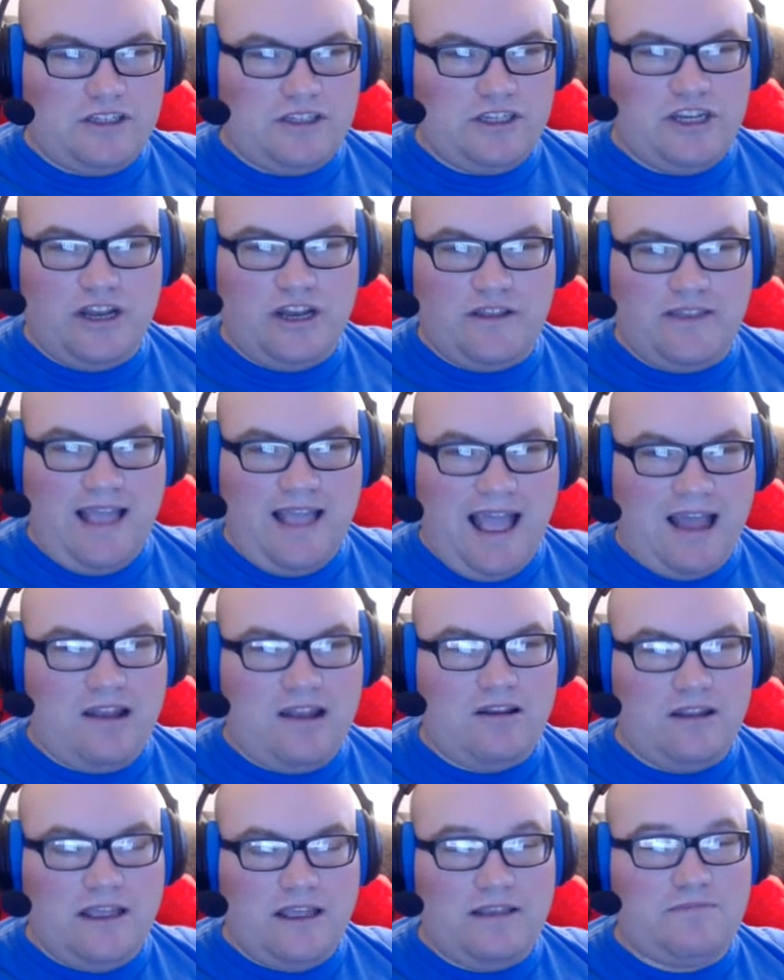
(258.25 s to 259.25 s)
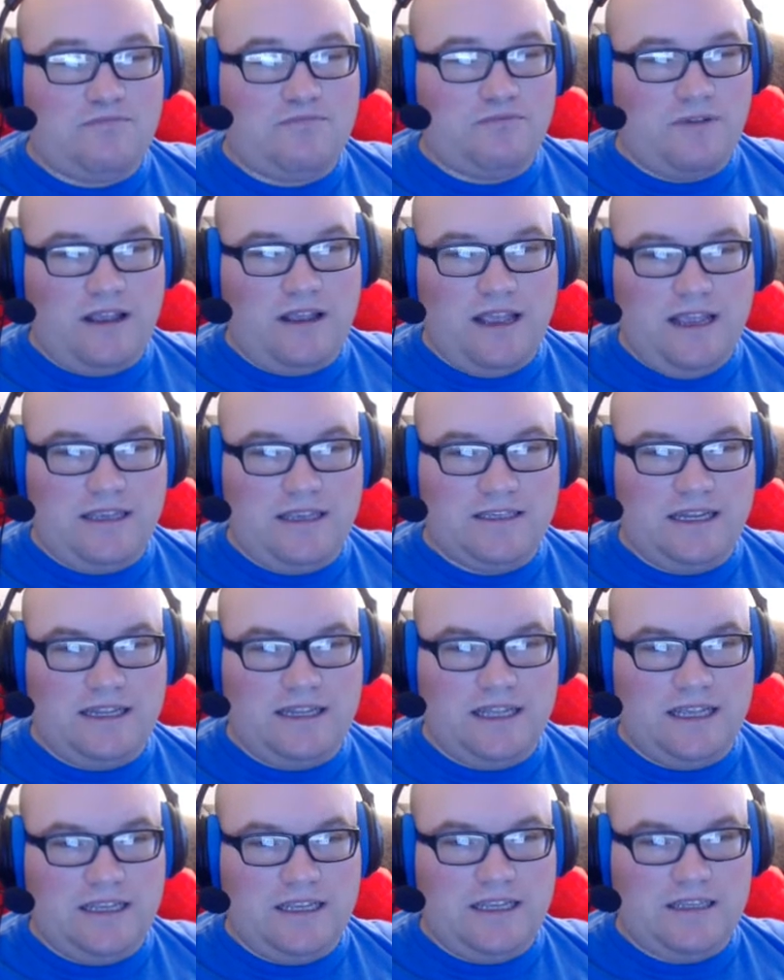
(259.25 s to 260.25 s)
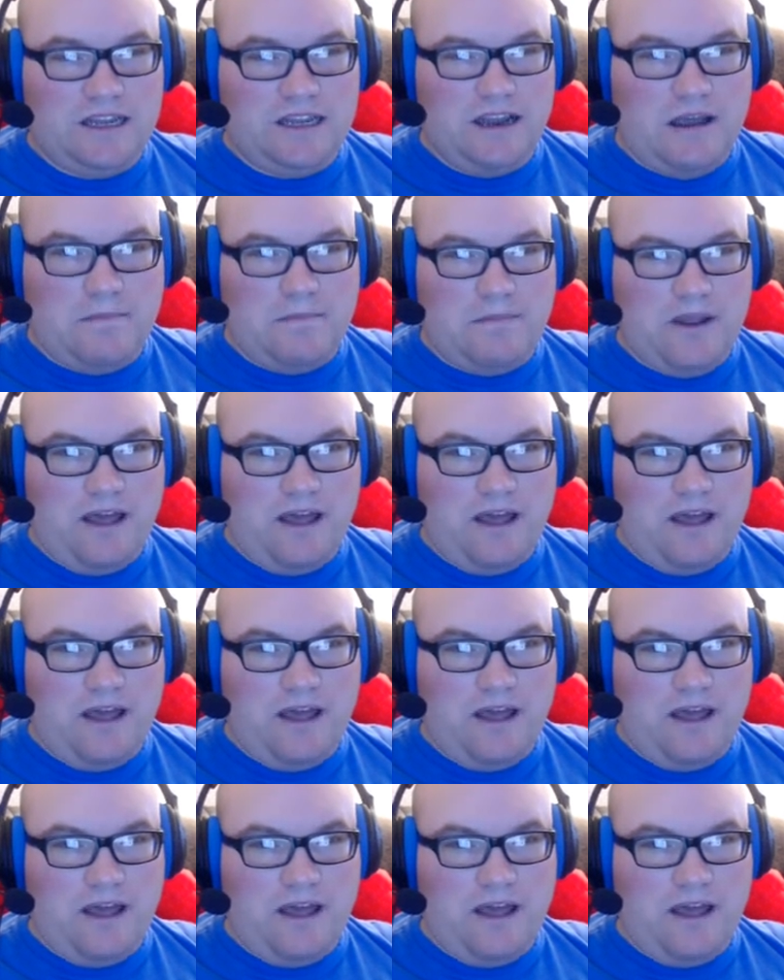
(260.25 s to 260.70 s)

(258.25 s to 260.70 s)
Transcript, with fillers: You know, that is easily these, you know.